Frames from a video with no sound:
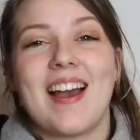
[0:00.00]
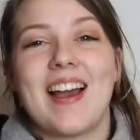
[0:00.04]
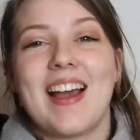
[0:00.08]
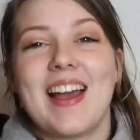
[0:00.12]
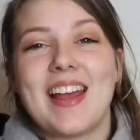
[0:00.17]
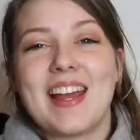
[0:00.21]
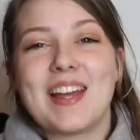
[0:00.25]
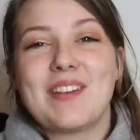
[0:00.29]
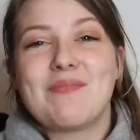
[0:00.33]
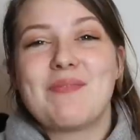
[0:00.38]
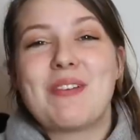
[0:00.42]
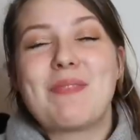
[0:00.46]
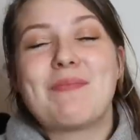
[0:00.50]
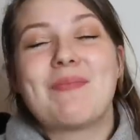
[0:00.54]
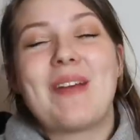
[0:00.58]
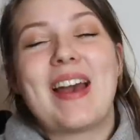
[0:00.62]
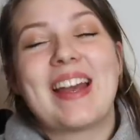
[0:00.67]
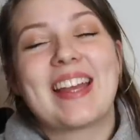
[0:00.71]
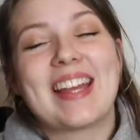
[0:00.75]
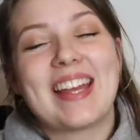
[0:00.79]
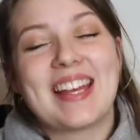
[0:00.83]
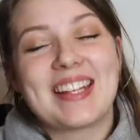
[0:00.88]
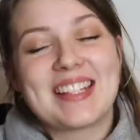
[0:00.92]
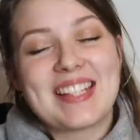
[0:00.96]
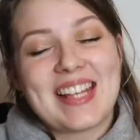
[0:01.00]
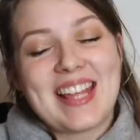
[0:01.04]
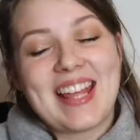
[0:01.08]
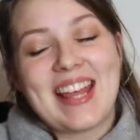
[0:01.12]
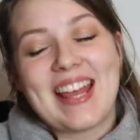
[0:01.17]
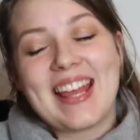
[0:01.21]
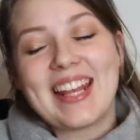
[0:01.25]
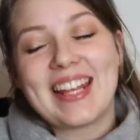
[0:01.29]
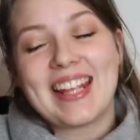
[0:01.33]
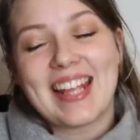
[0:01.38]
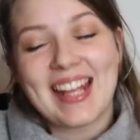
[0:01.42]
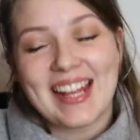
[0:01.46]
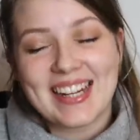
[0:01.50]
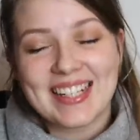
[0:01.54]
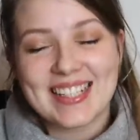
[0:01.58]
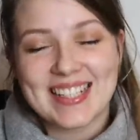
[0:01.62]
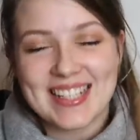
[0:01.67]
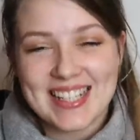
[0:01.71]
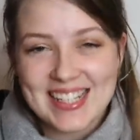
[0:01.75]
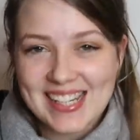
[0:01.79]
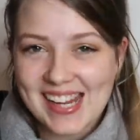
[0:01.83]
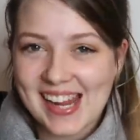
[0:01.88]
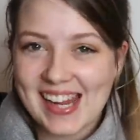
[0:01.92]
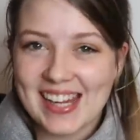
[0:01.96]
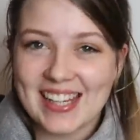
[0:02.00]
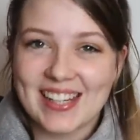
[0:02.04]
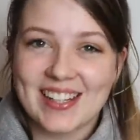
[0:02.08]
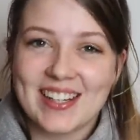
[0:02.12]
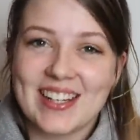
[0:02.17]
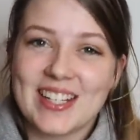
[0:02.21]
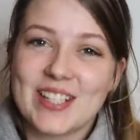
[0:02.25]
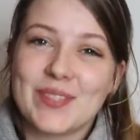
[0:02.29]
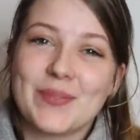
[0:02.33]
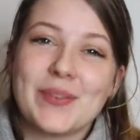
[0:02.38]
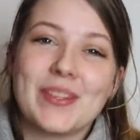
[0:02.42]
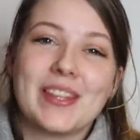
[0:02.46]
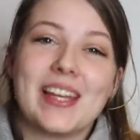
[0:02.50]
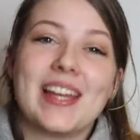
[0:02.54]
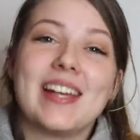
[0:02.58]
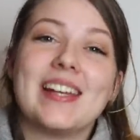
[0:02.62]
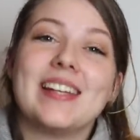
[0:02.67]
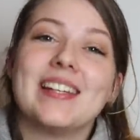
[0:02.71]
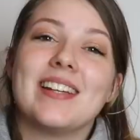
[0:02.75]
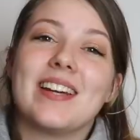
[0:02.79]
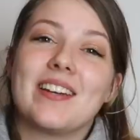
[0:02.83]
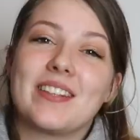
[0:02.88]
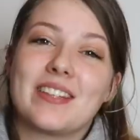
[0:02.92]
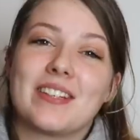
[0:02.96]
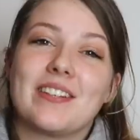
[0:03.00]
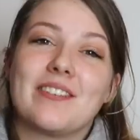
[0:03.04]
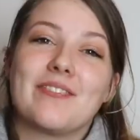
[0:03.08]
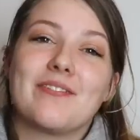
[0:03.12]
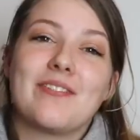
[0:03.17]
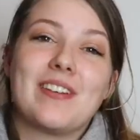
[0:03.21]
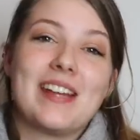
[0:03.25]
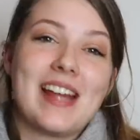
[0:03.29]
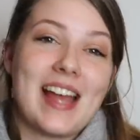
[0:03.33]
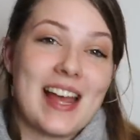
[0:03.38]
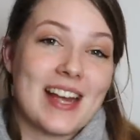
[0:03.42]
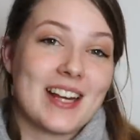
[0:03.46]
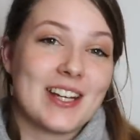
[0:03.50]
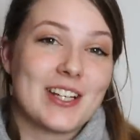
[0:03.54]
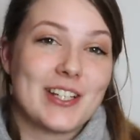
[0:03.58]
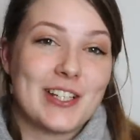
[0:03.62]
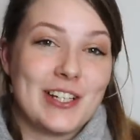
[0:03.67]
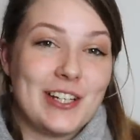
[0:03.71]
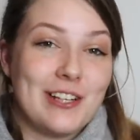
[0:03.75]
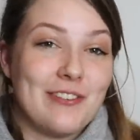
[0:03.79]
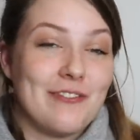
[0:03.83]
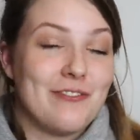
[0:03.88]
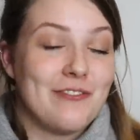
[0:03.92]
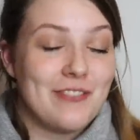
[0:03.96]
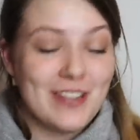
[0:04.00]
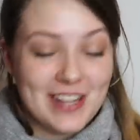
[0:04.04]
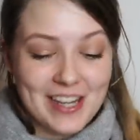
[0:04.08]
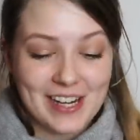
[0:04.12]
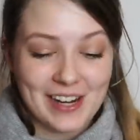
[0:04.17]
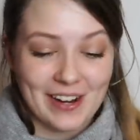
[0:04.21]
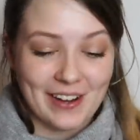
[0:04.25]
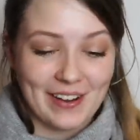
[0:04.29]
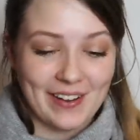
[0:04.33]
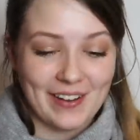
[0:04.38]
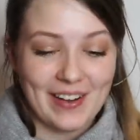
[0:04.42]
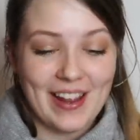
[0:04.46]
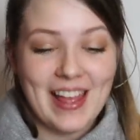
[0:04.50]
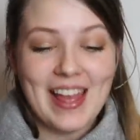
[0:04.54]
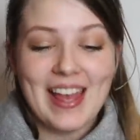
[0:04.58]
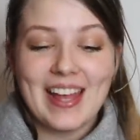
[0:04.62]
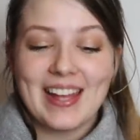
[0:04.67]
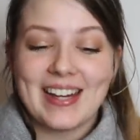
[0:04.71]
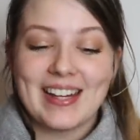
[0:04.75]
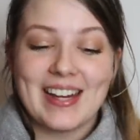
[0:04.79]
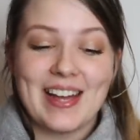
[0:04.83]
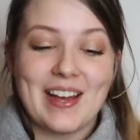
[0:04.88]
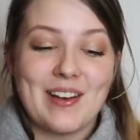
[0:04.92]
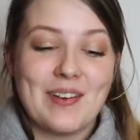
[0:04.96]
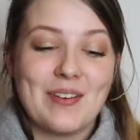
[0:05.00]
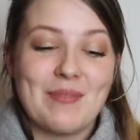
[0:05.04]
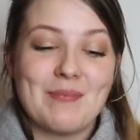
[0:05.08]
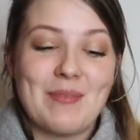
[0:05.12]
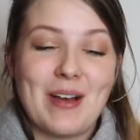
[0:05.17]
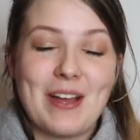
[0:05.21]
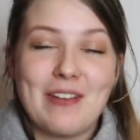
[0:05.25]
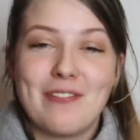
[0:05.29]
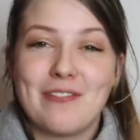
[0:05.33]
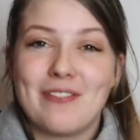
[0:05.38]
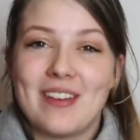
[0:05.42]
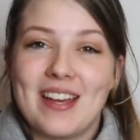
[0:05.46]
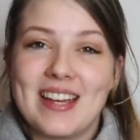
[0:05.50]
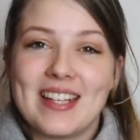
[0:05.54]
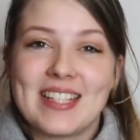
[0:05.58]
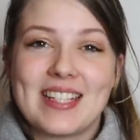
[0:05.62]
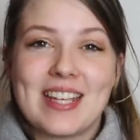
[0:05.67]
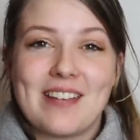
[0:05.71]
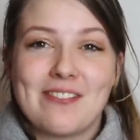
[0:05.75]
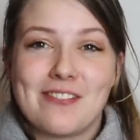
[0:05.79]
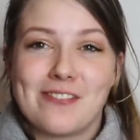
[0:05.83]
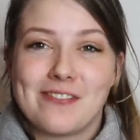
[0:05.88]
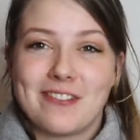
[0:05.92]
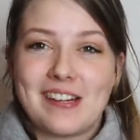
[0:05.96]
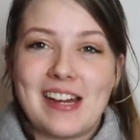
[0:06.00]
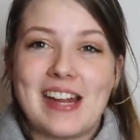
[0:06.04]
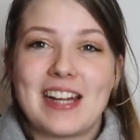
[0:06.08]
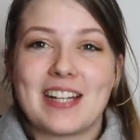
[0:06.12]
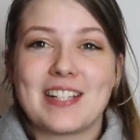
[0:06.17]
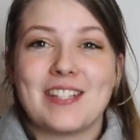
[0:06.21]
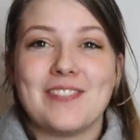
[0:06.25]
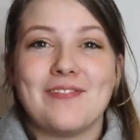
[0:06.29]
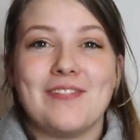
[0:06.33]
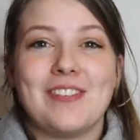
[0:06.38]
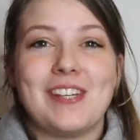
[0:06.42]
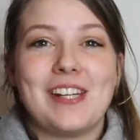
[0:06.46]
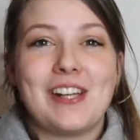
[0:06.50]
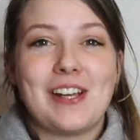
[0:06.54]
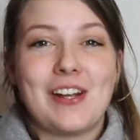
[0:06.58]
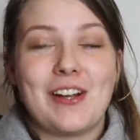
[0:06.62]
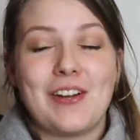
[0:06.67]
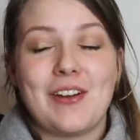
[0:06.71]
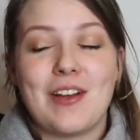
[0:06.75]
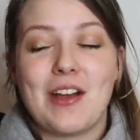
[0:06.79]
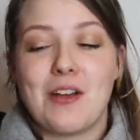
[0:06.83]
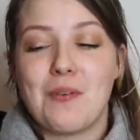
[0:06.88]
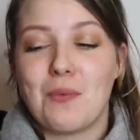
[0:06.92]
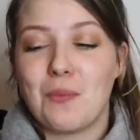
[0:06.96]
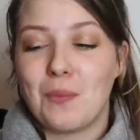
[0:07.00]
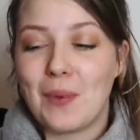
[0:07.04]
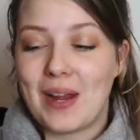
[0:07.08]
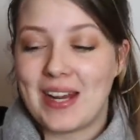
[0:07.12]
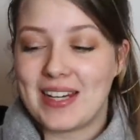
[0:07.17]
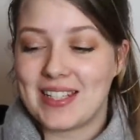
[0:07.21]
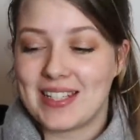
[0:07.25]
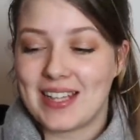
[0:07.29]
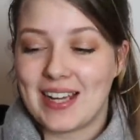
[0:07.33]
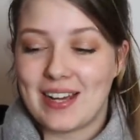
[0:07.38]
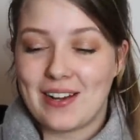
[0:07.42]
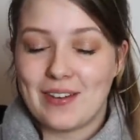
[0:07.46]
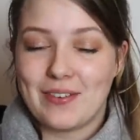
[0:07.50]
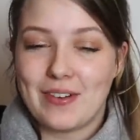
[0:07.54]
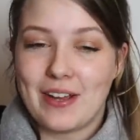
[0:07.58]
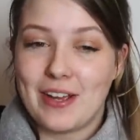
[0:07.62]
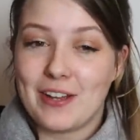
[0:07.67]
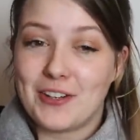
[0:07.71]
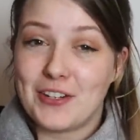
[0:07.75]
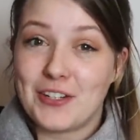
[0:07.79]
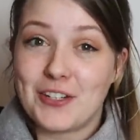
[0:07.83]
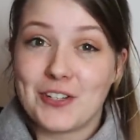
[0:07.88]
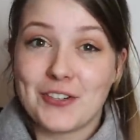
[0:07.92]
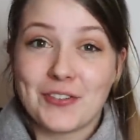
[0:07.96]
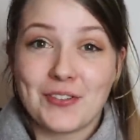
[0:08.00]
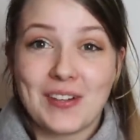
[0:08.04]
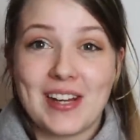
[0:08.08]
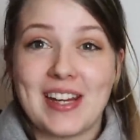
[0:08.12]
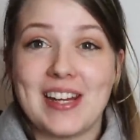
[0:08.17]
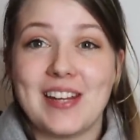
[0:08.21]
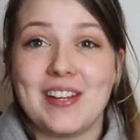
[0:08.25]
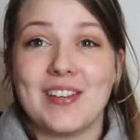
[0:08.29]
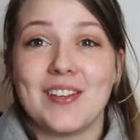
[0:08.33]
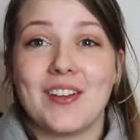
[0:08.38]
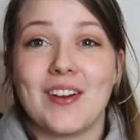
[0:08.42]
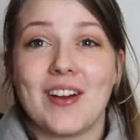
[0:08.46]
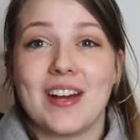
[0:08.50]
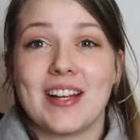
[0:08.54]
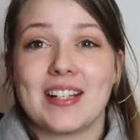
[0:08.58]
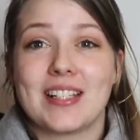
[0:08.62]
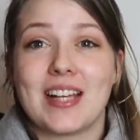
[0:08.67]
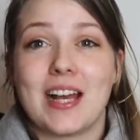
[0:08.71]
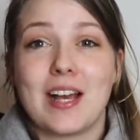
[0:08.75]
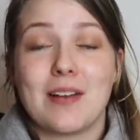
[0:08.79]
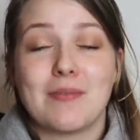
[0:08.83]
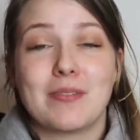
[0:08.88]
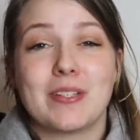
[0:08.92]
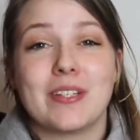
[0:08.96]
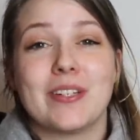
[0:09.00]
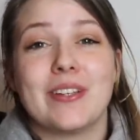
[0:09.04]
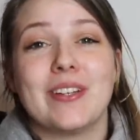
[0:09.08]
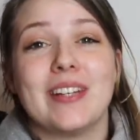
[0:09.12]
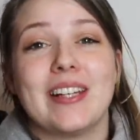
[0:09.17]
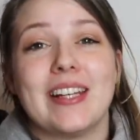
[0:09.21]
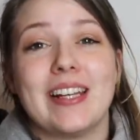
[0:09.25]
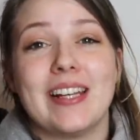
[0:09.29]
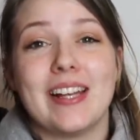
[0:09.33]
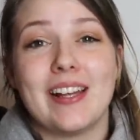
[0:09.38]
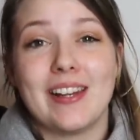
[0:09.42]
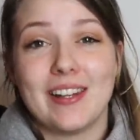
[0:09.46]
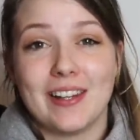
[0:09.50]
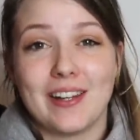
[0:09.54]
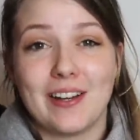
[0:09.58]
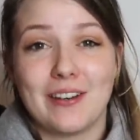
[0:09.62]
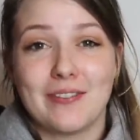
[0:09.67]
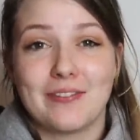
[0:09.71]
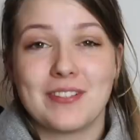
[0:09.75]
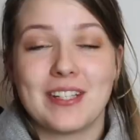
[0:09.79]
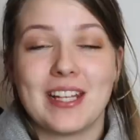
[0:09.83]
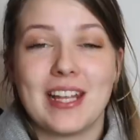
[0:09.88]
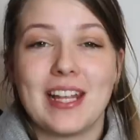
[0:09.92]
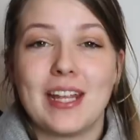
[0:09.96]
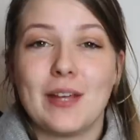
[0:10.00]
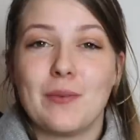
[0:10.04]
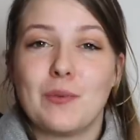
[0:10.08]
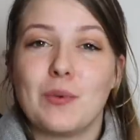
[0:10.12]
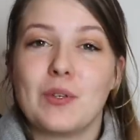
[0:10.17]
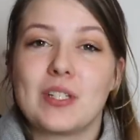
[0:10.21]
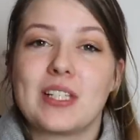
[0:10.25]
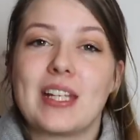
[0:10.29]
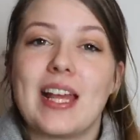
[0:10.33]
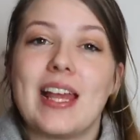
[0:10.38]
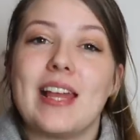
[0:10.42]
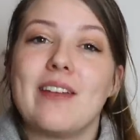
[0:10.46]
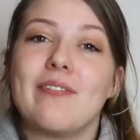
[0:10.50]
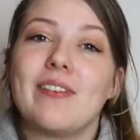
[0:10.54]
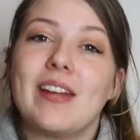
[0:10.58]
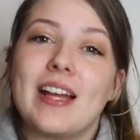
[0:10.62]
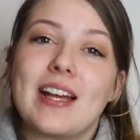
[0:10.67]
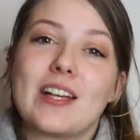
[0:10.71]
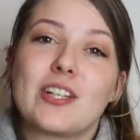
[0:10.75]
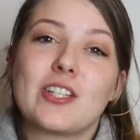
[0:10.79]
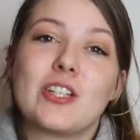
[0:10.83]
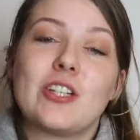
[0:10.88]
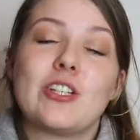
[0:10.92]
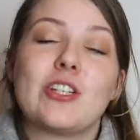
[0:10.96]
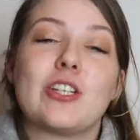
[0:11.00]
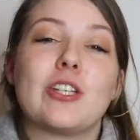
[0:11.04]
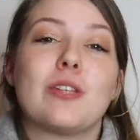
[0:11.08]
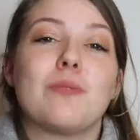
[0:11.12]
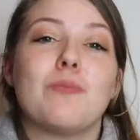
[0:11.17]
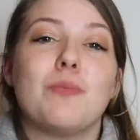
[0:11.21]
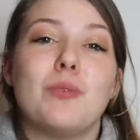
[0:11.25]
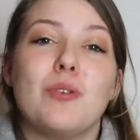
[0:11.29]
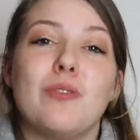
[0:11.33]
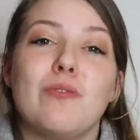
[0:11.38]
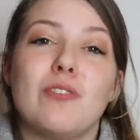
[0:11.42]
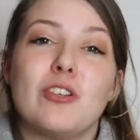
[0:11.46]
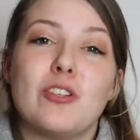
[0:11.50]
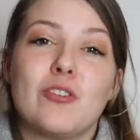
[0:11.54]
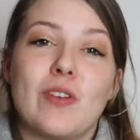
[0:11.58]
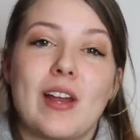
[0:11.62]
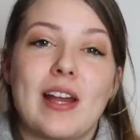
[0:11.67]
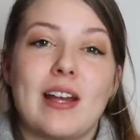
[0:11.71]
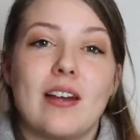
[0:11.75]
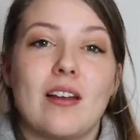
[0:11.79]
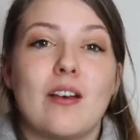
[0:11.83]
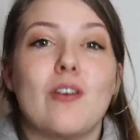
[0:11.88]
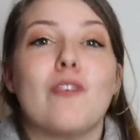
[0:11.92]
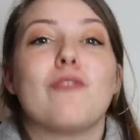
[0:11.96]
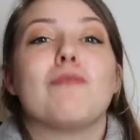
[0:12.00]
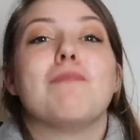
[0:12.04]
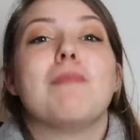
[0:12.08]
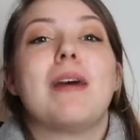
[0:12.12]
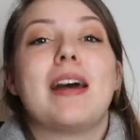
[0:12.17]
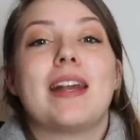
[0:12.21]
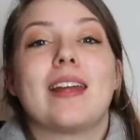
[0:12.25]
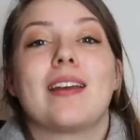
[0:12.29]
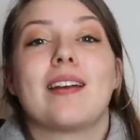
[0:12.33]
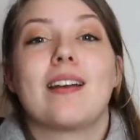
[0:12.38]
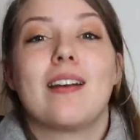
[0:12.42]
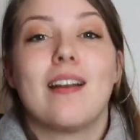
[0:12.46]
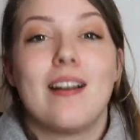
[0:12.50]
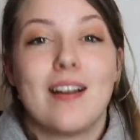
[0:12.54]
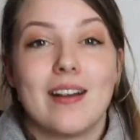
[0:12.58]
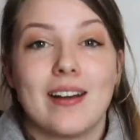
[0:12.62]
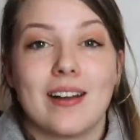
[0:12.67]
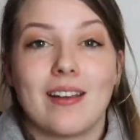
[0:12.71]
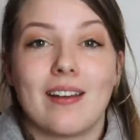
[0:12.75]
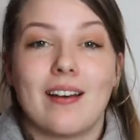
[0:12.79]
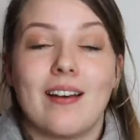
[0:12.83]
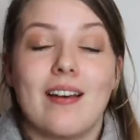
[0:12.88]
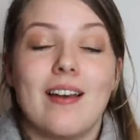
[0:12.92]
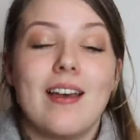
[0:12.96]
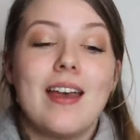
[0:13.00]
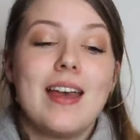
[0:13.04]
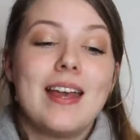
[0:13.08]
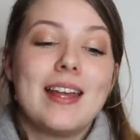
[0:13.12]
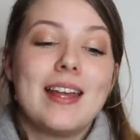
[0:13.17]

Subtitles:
I am back at it again today, guys, with another reaction video. Now, my first ever reaction video went down a treat. You guys absolutely loved it. It was a reaction to the movie trailer of Manicarnica.